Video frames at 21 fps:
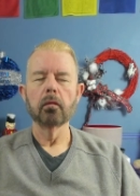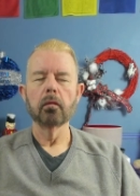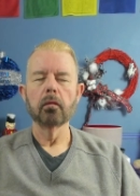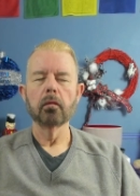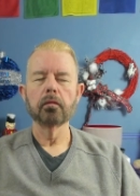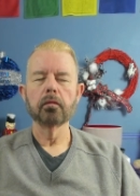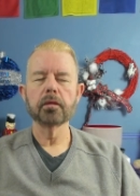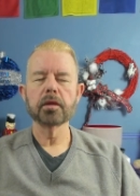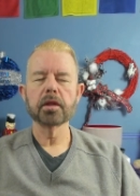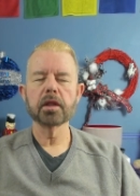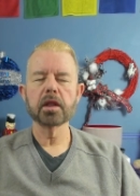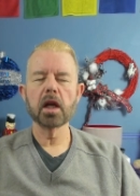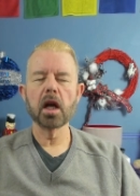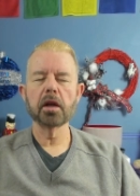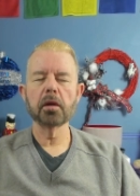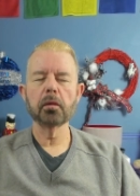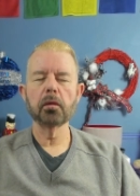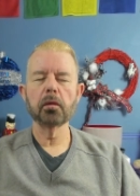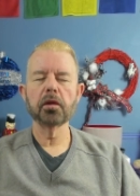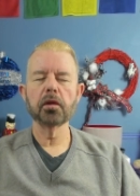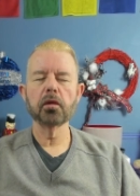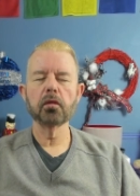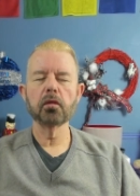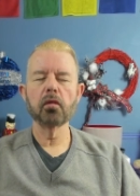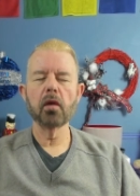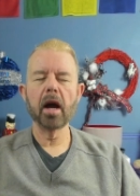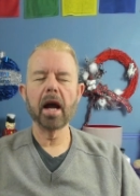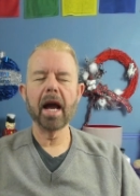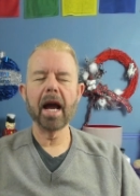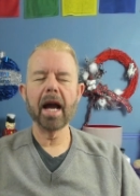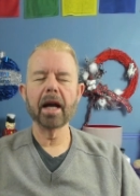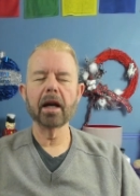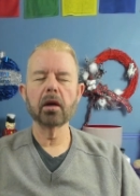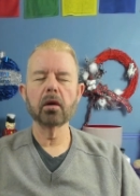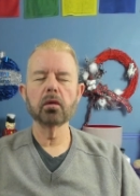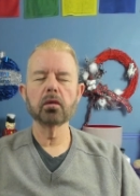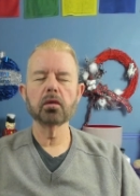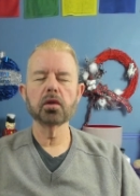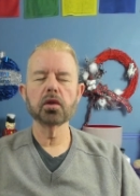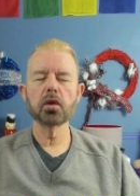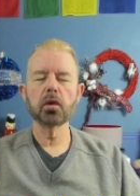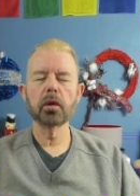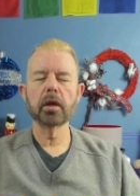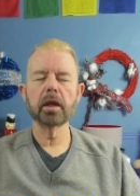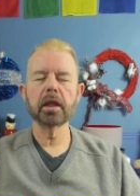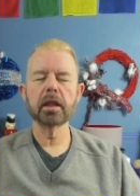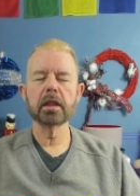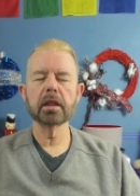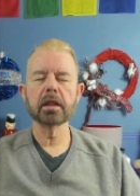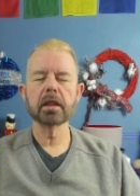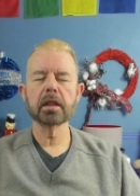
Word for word: and starting with your right ankle joint